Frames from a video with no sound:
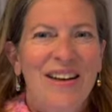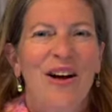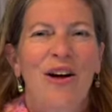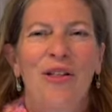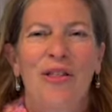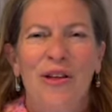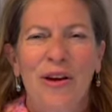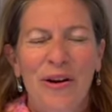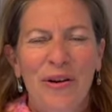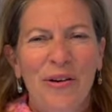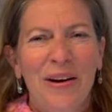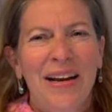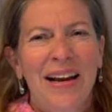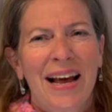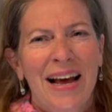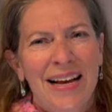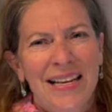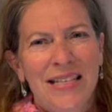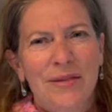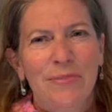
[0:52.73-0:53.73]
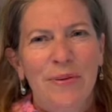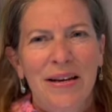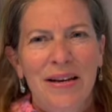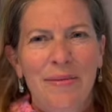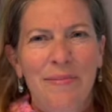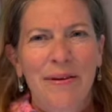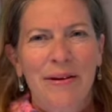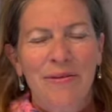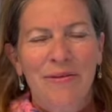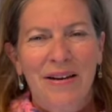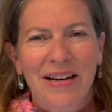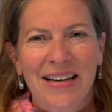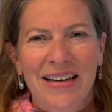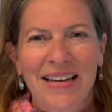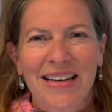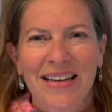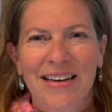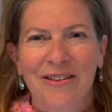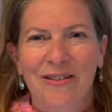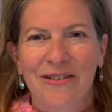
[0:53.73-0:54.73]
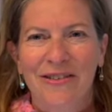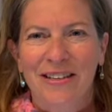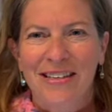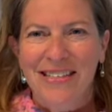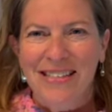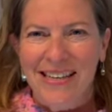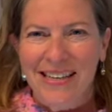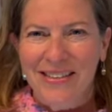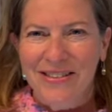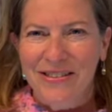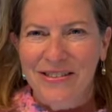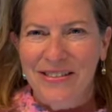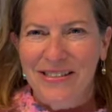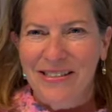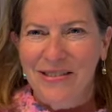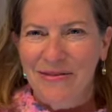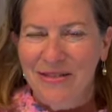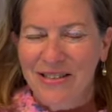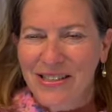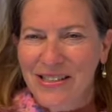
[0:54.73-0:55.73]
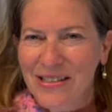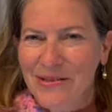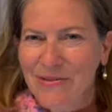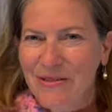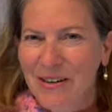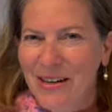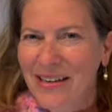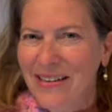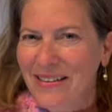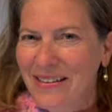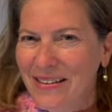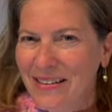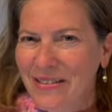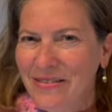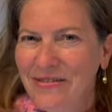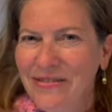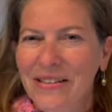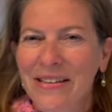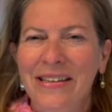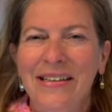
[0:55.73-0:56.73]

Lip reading: although it has been a bit rainy here in Los Angeles, which is where I live.